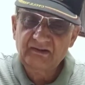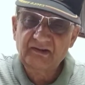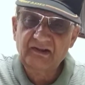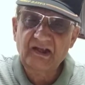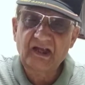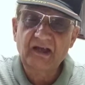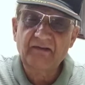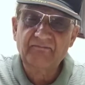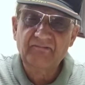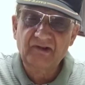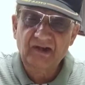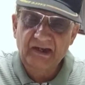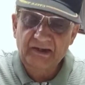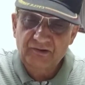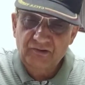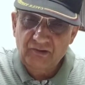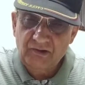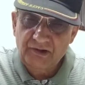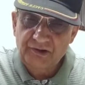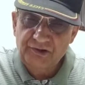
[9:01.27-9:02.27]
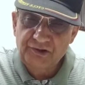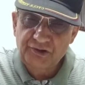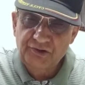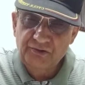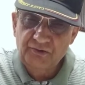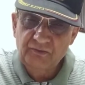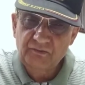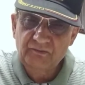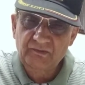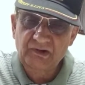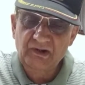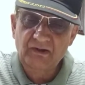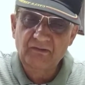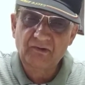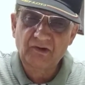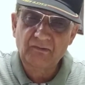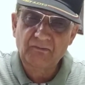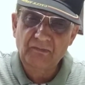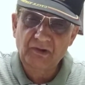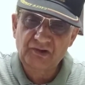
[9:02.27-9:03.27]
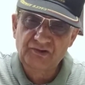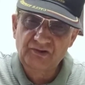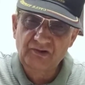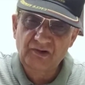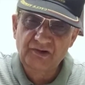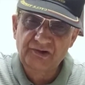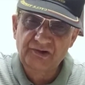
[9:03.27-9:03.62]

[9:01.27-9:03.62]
they have glandular tissue, they have got a muscular